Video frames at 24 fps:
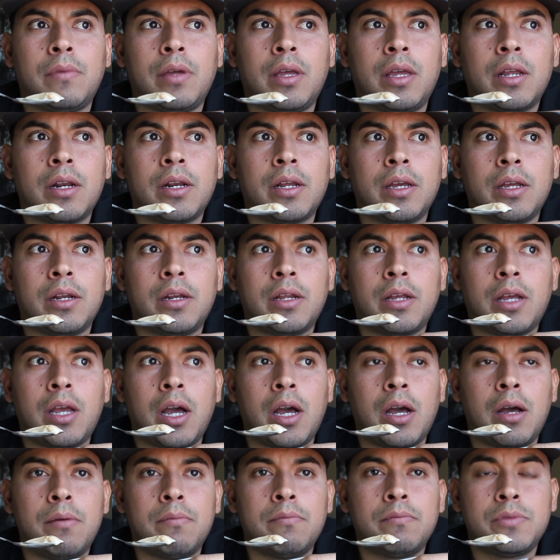It could
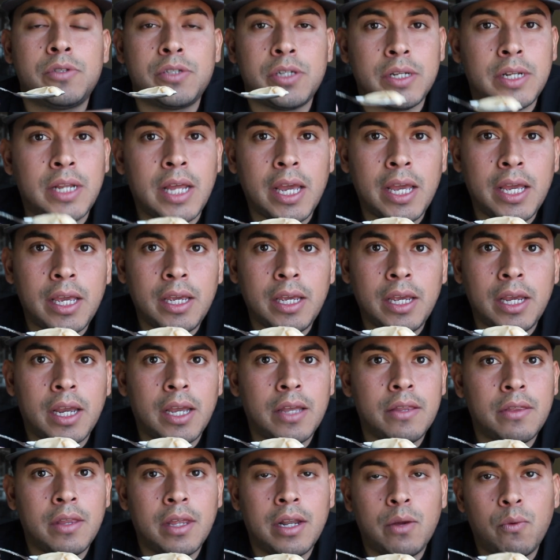come today
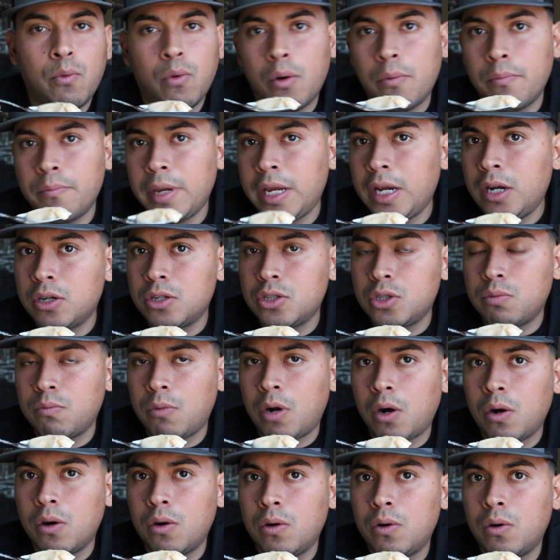and then it won't be here
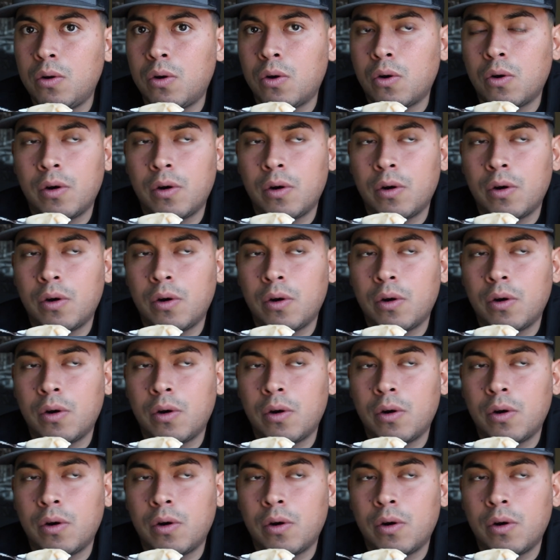tomorrow,